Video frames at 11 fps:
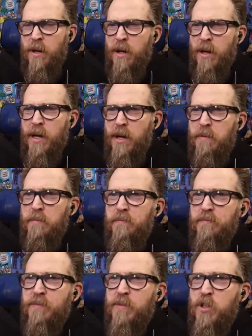Um,
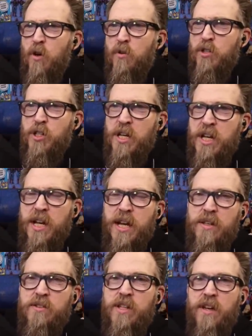so she
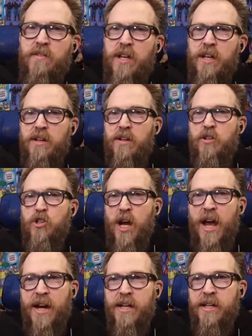is giving
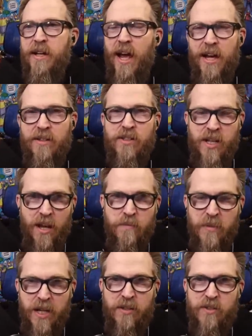Jack has 10
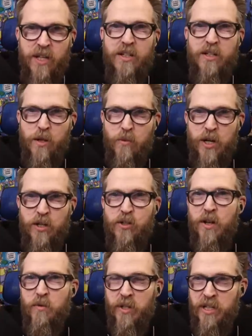minutes to get to the bridge.
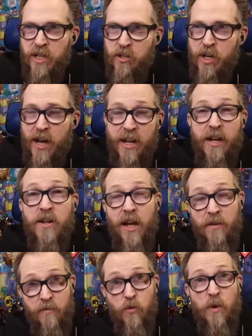They really need Jack. And
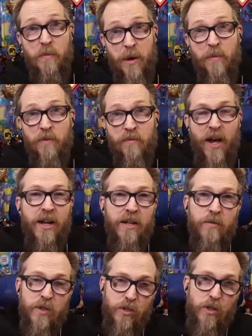if you remember,
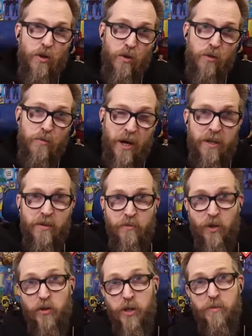Vadic was told by the
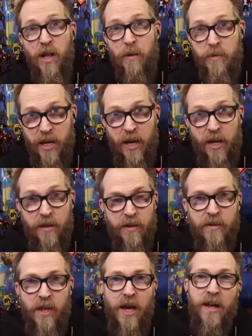floaty blobby head
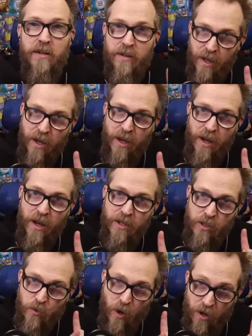that uh,
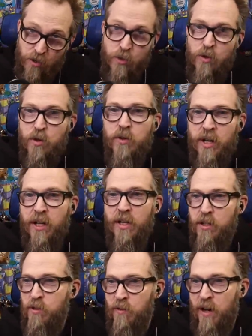you are screwed
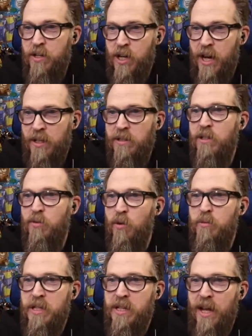unless you find Jack. You
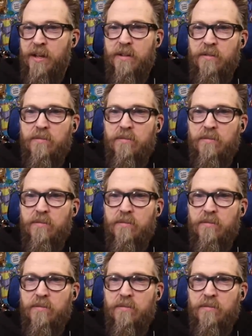will be dead.